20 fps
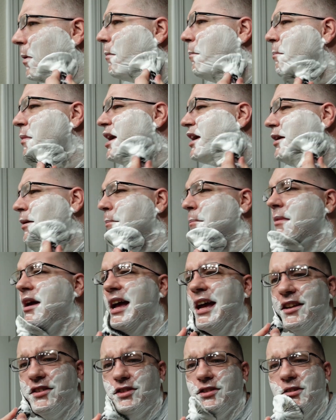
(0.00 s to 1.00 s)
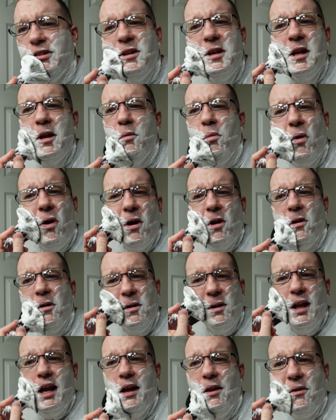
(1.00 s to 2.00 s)
Make a mess, slinging water
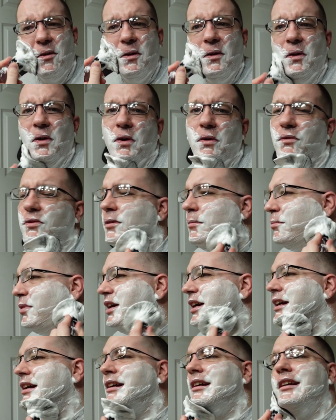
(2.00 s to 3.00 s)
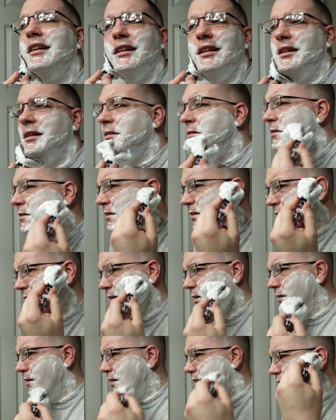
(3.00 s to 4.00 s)
and lather all over, but
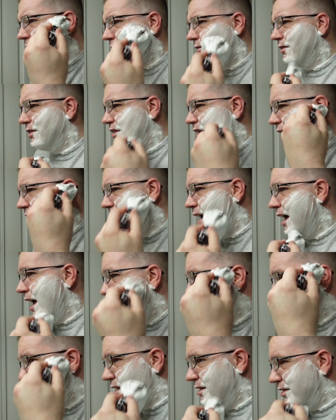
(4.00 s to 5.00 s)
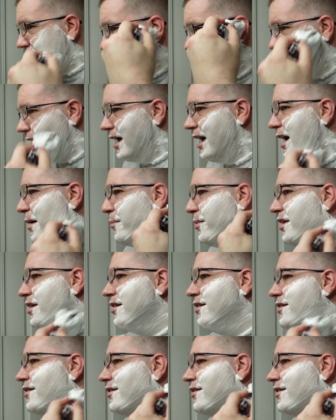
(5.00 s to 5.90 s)
if it's gotta happen, it's gotta happen.